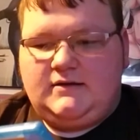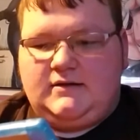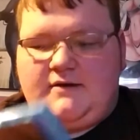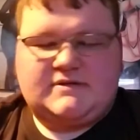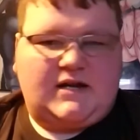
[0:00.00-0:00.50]

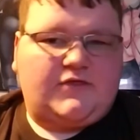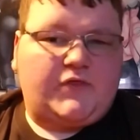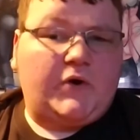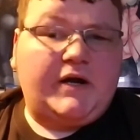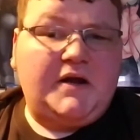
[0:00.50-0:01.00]

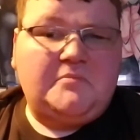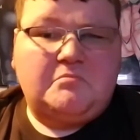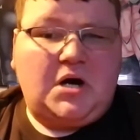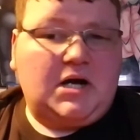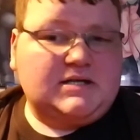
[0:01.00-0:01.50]

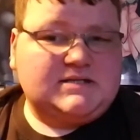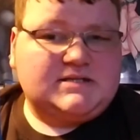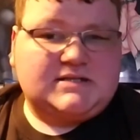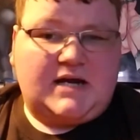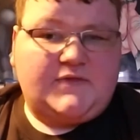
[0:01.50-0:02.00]

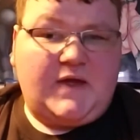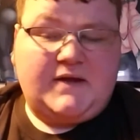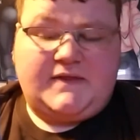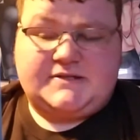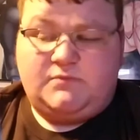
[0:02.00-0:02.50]
$30, I
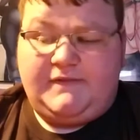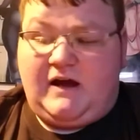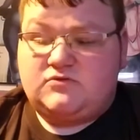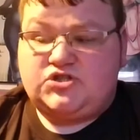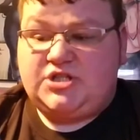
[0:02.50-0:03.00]
think, that's
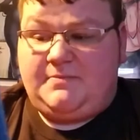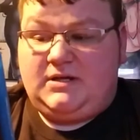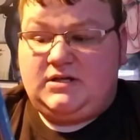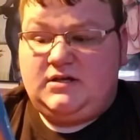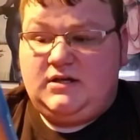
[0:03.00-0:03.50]
without
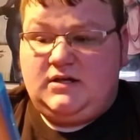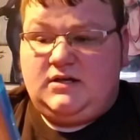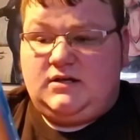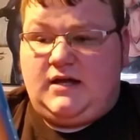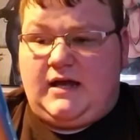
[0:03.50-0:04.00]
shipping.
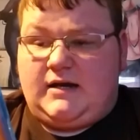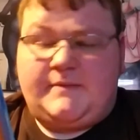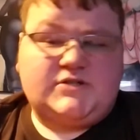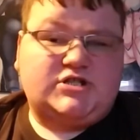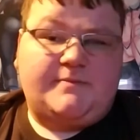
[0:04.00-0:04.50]
And I
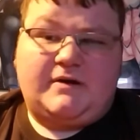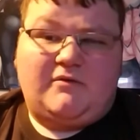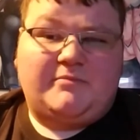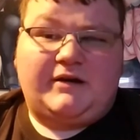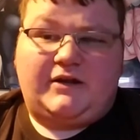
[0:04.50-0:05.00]
mean, shipping
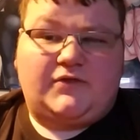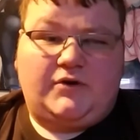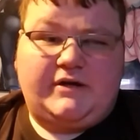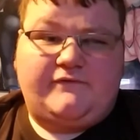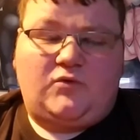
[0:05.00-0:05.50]
would have been like
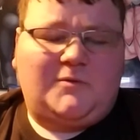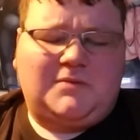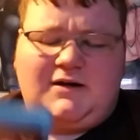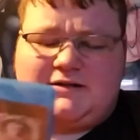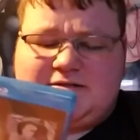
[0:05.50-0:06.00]

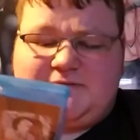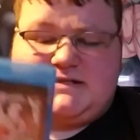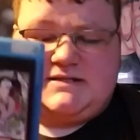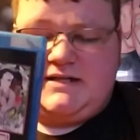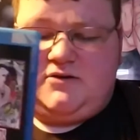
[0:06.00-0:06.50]
$34, but
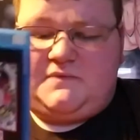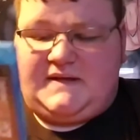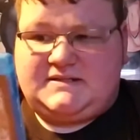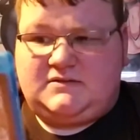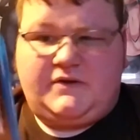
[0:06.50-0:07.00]
still,
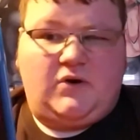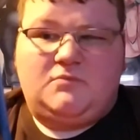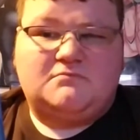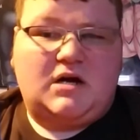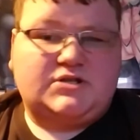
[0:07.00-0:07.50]
that's a little
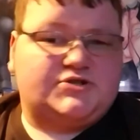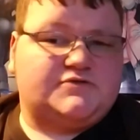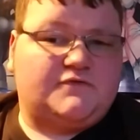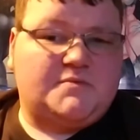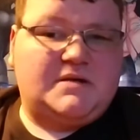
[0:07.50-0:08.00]
much
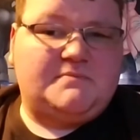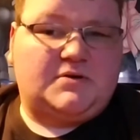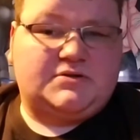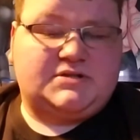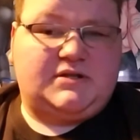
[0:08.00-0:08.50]
for me
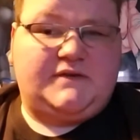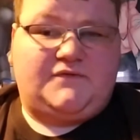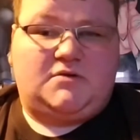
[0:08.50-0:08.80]
personally for a